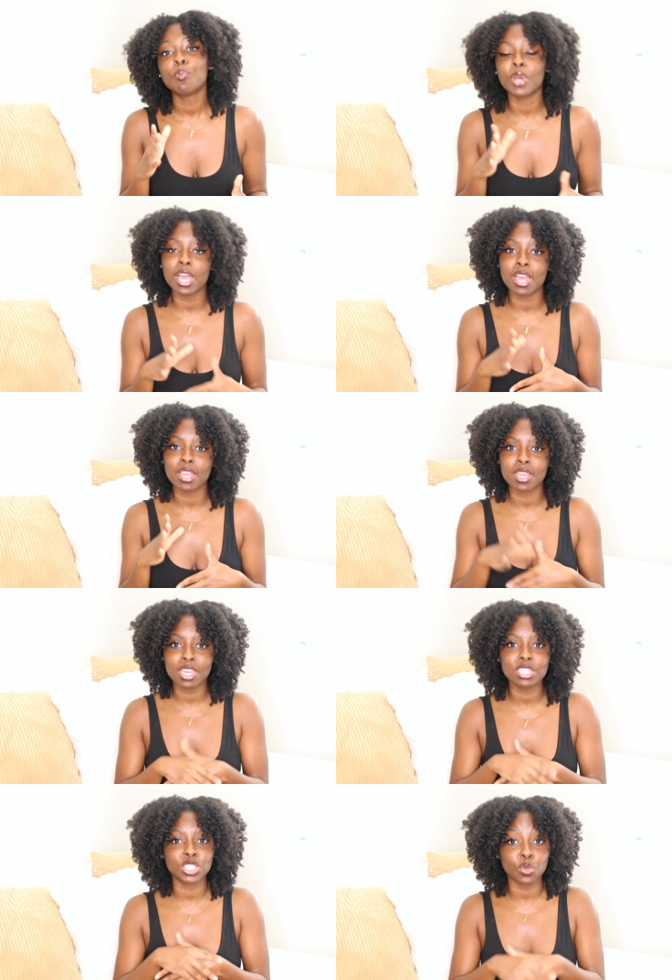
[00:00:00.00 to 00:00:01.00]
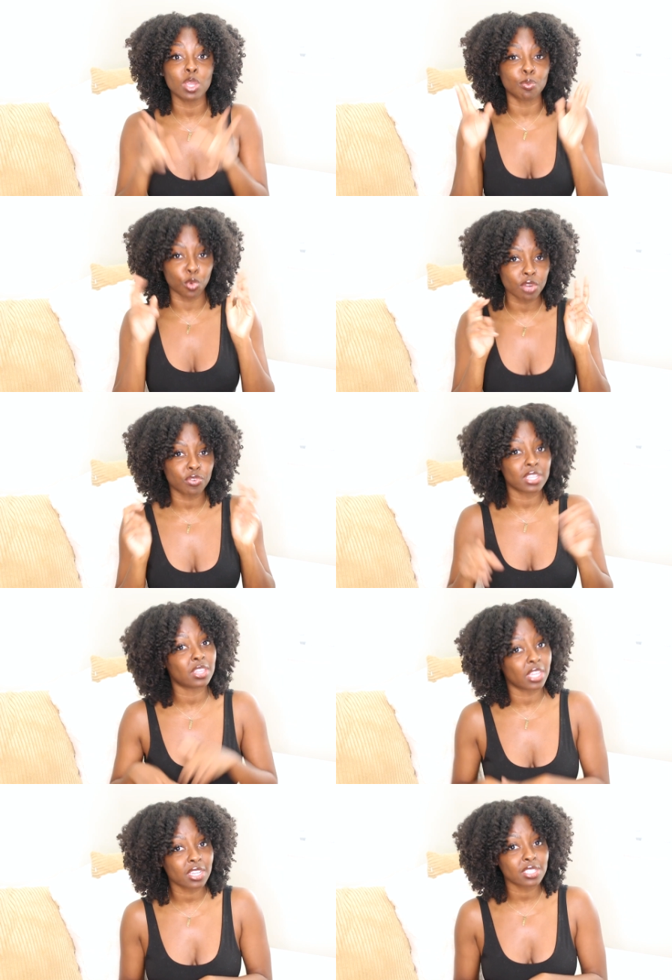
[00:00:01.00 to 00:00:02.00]
But he's doing
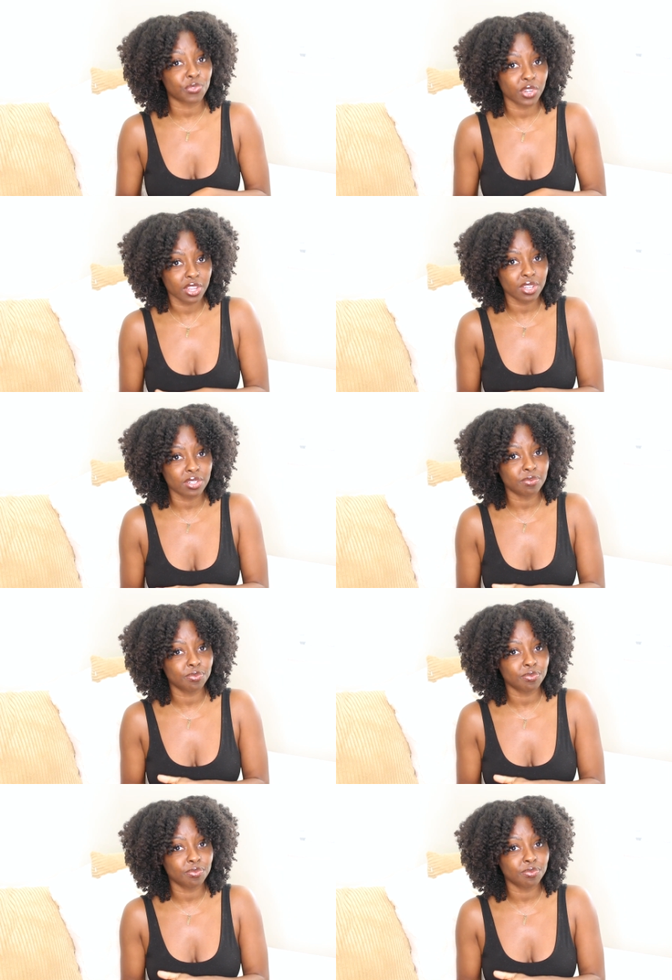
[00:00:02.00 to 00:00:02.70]
boyfriend things for you.